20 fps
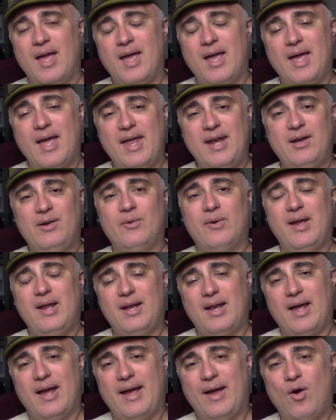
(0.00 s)
At any
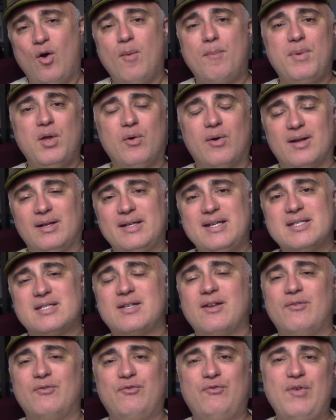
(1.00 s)
rate, I hope you are at
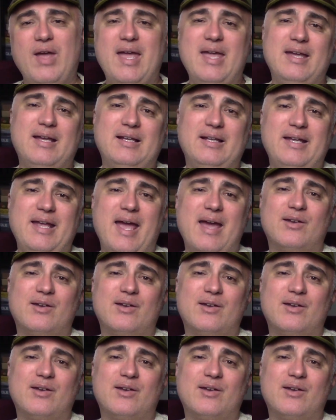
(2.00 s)
least vaguely